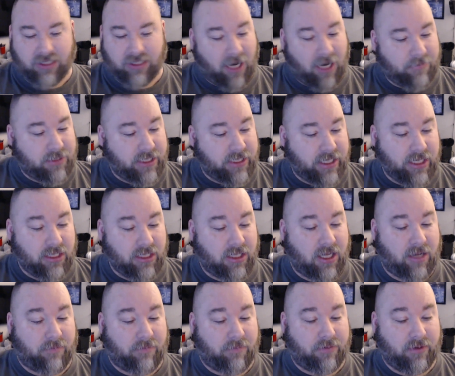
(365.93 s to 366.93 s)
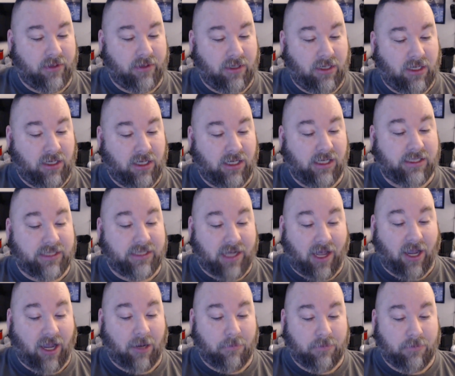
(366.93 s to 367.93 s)
Time to heal up. It's
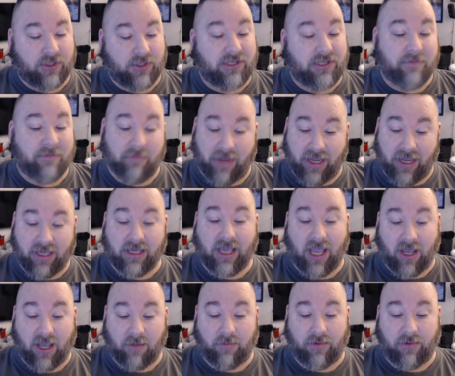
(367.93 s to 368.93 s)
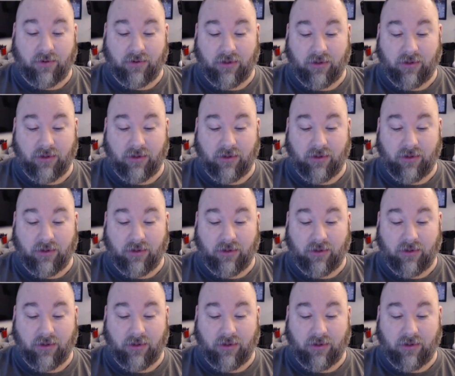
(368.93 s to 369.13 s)
time to make camp.